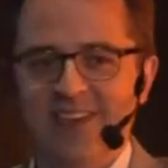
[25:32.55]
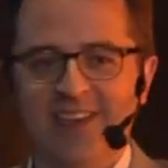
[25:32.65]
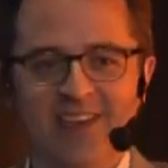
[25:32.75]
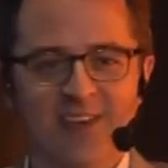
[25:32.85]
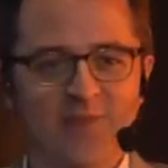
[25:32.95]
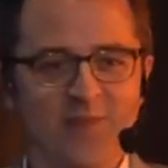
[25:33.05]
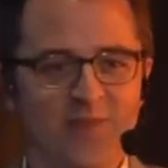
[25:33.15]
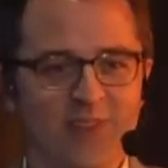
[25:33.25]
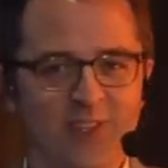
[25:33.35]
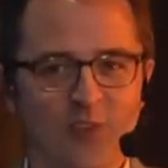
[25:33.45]

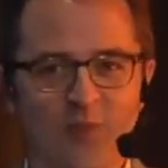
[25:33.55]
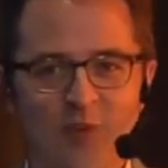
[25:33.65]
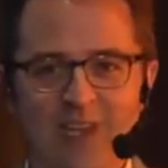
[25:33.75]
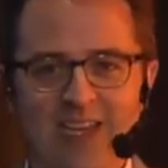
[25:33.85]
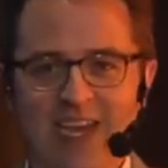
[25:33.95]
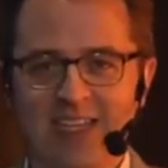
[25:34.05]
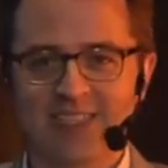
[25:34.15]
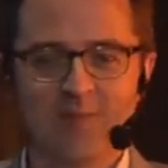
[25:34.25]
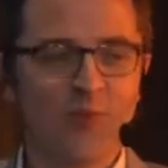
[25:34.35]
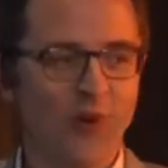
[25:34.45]
um, you'll probably at
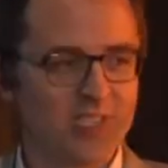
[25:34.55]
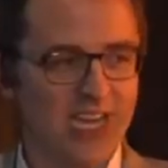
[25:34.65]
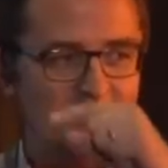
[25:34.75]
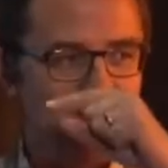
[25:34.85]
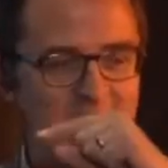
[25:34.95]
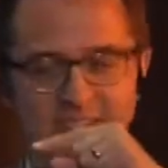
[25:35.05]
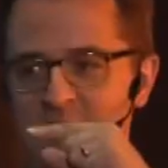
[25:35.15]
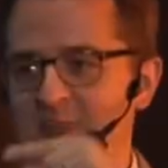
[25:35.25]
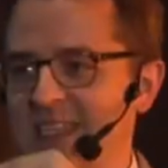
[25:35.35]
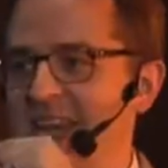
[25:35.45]
some point have this
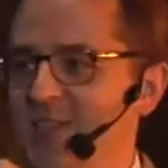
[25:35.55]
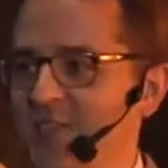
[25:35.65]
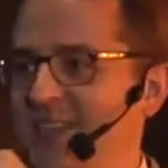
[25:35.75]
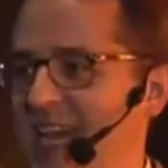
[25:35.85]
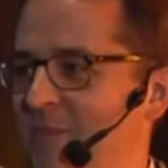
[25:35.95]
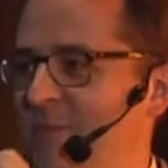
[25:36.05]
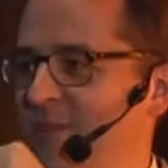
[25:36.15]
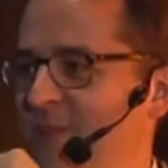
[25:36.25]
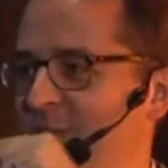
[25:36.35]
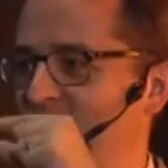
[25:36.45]
expectation gap
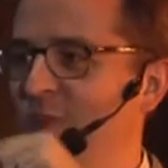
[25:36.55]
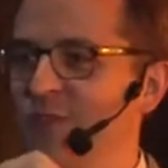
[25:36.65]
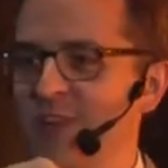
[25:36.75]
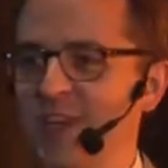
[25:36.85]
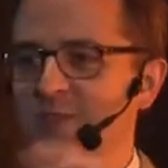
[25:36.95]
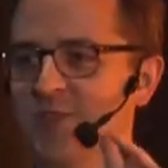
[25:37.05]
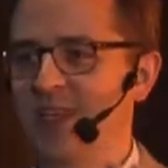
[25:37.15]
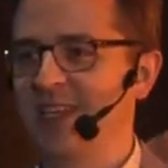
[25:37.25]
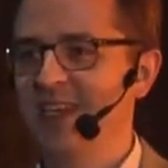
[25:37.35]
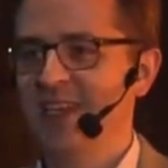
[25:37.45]
or the conflict
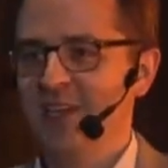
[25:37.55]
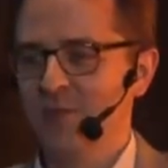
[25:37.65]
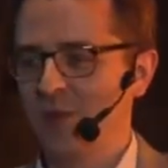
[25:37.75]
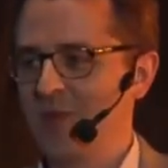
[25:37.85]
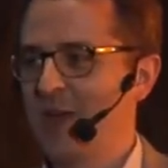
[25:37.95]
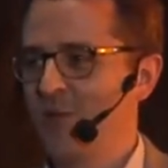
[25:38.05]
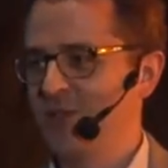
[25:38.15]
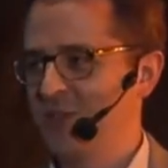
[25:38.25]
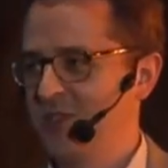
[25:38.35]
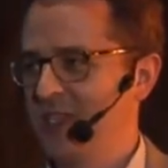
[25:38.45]
between what they
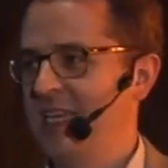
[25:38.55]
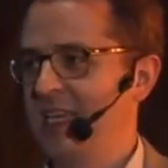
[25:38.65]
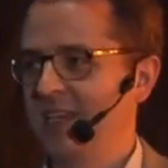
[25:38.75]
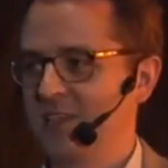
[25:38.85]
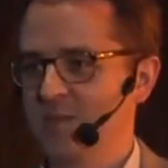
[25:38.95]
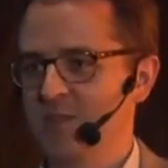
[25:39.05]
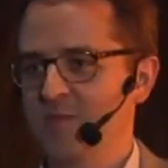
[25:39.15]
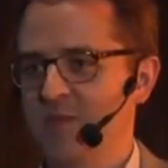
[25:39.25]
want to see in terms of